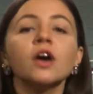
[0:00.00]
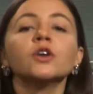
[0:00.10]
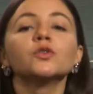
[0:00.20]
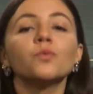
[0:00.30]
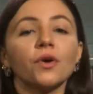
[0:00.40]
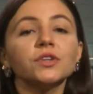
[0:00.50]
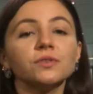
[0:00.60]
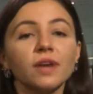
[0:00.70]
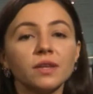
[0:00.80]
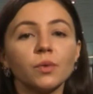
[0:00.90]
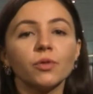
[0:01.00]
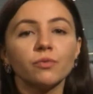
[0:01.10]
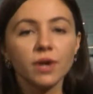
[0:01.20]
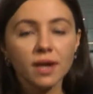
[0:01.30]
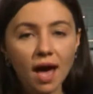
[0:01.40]
to work together with
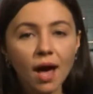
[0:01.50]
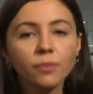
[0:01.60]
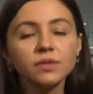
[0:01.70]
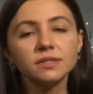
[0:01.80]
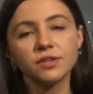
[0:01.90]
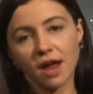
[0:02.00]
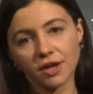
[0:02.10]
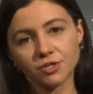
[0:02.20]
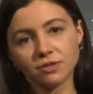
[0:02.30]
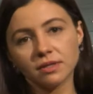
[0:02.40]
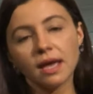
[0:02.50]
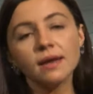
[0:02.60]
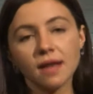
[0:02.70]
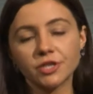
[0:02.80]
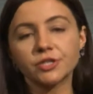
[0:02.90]
renowned international and
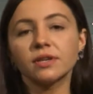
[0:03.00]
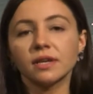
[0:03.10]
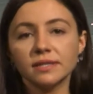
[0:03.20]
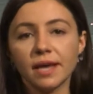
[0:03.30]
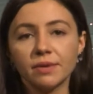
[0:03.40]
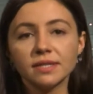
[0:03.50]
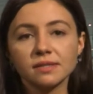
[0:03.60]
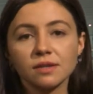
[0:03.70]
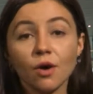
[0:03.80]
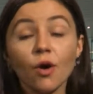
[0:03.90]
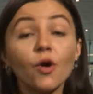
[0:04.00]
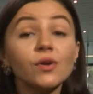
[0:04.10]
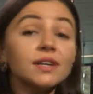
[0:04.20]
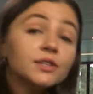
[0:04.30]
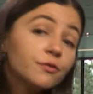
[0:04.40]
national academics on
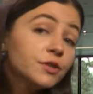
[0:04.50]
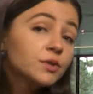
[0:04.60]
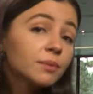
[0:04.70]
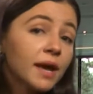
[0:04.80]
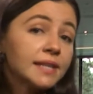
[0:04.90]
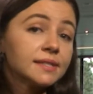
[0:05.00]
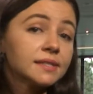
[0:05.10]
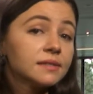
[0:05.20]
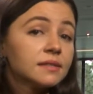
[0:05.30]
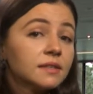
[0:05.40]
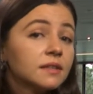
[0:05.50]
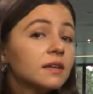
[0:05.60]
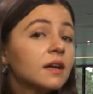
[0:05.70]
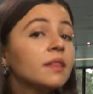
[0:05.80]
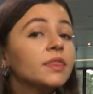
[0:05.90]
an individual basis.
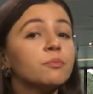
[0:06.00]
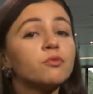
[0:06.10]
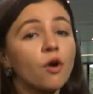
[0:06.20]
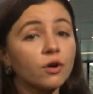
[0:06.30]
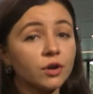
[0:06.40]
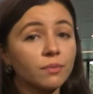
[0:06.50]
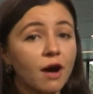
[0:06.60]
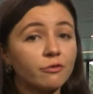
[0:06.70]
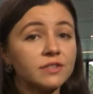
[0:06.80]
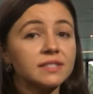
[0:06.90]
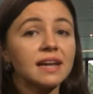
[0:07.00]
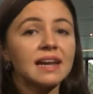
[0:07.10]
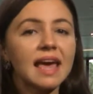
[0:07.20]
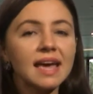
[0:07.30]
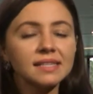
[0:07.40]
The program offers an
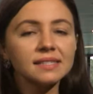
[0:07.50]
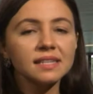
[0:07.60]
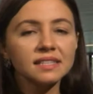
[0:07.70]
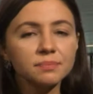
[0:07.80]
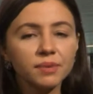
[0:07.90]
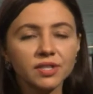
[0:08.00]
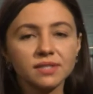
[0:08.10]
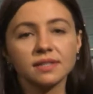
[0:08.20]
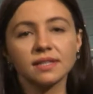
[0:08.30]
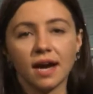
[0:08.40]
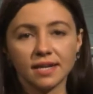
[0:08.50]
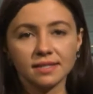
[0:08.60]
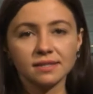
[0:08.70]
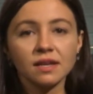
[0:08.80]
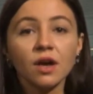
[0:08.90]
excellent personal
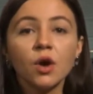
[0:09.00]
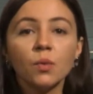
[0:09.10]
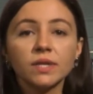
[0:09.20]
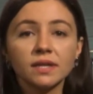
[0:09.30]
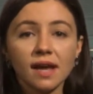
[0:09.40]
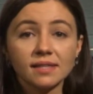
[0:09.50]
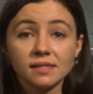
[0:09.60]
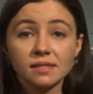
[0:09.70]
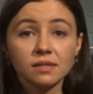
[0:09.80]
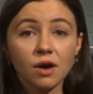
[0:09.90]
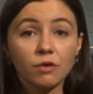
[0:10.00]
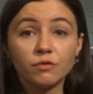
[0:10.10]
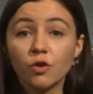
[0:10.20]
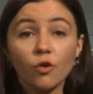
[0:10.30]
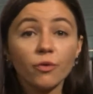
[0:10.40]
guidance with classes of
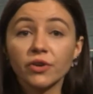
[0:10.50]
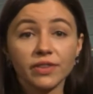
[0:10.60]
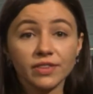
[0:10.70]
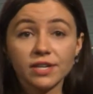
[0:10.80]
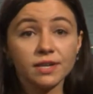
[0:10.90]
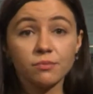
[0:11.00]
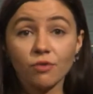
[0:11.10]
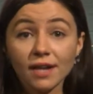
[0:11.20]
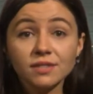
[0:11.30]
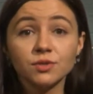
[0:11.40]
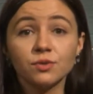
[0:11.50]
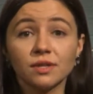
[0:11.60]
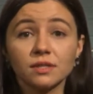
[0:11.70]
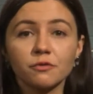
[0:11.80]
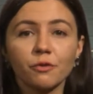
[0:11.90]
no more than 30 bright
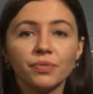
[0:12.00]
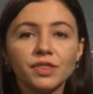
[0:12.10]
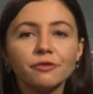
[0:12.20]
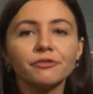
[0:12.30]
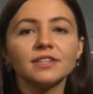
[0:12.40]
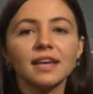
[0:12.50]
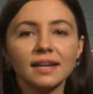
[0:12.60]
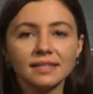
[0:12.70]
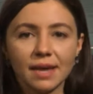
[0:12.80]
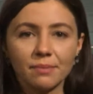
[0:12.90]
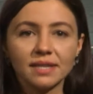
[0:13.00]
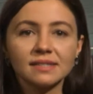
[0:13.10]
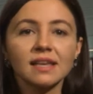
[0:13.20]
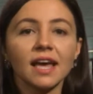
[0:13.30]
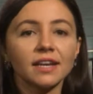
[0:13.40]
students from different
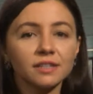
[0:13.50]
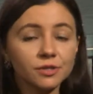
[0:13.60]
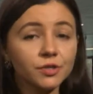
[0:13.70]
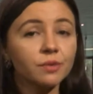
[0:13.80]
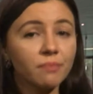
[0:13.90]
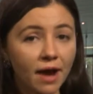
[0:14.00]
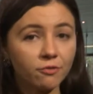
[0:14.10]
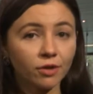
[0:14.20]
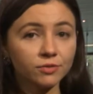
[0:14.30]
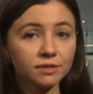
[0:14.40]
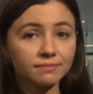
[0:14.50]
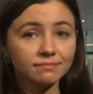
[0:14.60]
academics and cultural backgrounds.